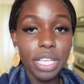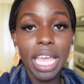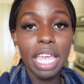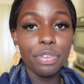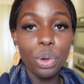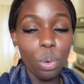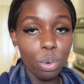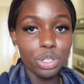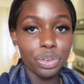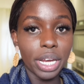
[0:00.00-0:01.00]
So yeah, if you're
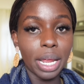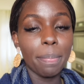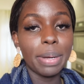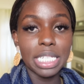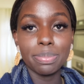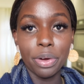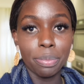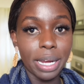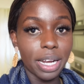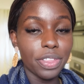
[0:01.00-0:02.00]
ordering, please bear
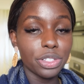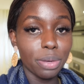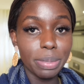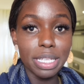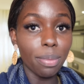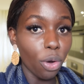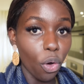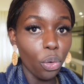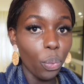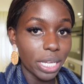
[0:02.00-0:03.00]
in mind that there's gonna be some
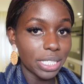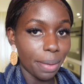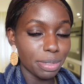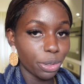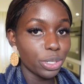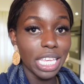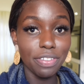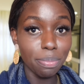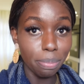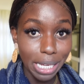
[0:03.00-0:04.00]
long wait times because
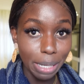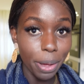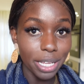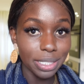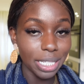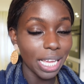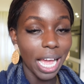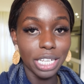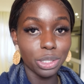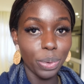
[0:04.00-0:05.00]
even me personally, I
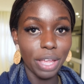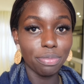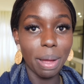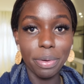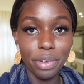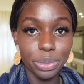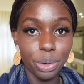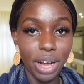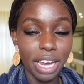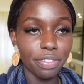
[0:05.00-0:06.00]
had to wait for my mirror to
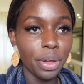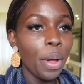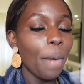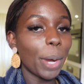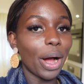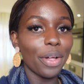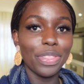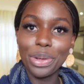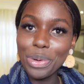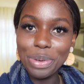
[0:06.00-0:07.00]
arrive. But
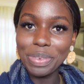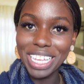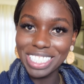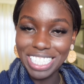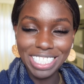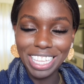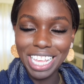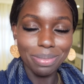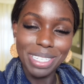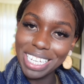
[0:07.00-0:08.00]
they called me yesterday saying that
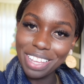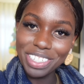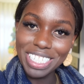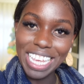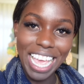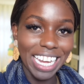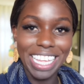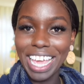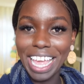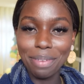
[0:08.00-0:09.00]
it's been delivered today and it
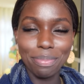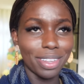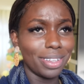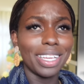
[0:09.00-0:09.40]
came.